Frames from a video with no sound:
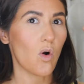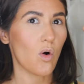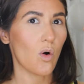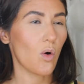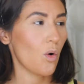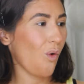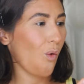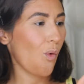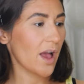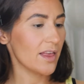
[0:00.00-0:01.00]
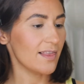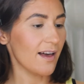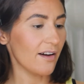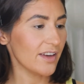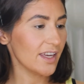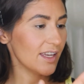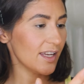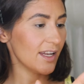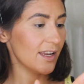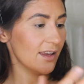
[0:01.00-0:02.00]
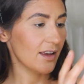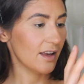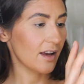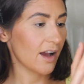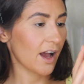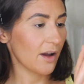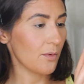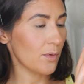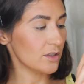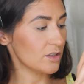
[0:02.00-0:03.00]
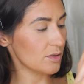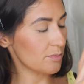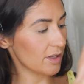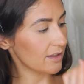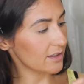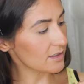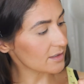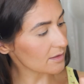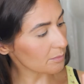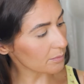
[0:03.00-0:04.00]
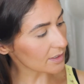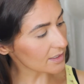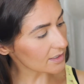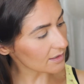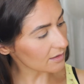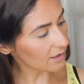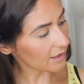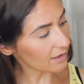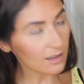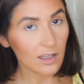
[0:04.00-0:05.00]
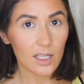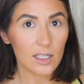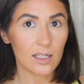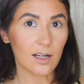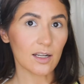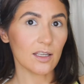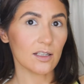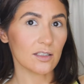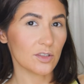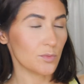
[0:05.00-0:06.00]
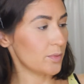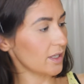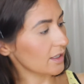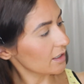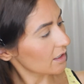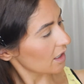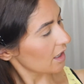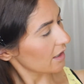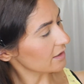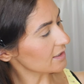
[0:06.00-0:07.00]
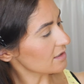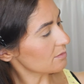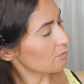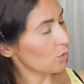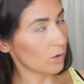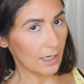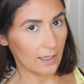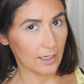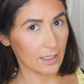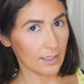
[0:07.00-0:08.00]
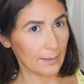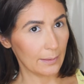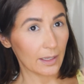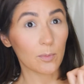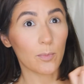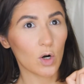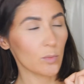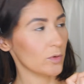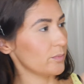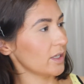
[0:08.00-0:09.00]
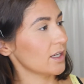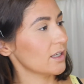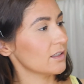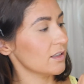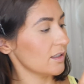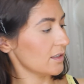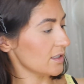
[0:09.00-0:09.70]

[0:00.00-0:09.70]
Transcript: Whoa, I love it. I want to apply this piece like near to pink. This is more like purple pink.